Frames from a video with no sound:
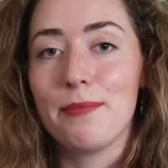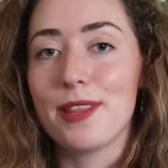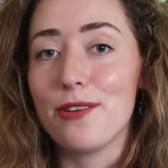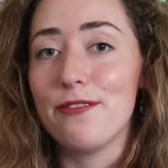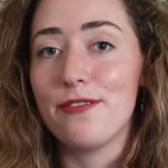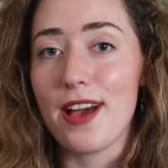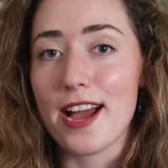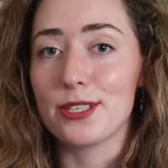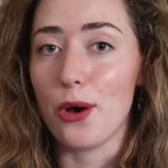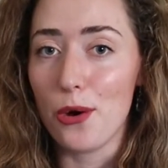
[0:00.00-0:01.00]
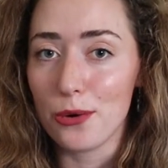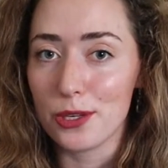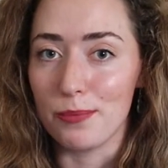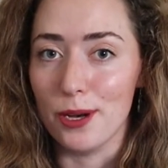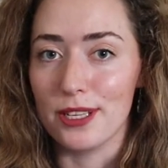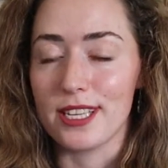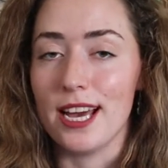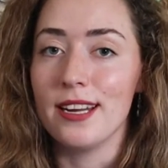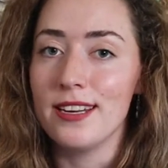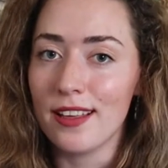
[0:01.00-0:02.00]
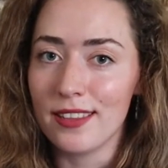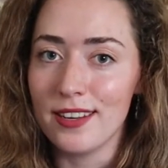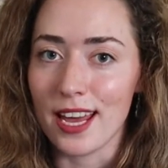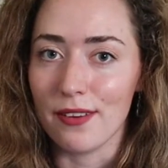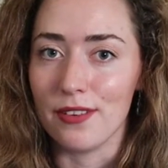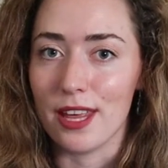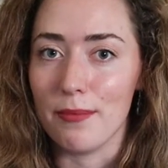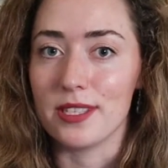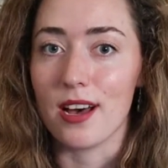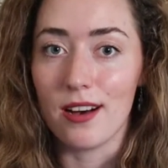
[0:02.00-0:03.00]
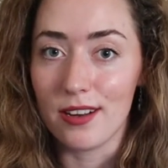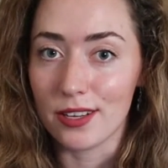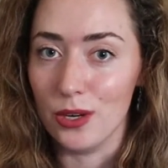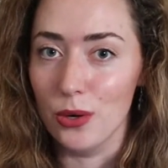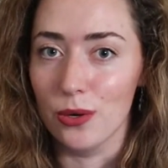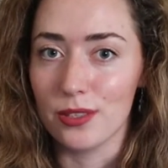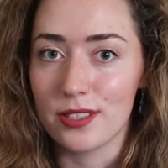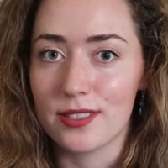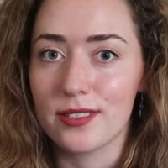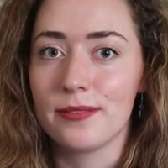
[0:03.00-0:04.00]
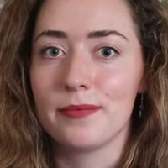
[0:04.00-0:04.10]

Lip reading: but they're in fact octopus, and another name for them is argonauts.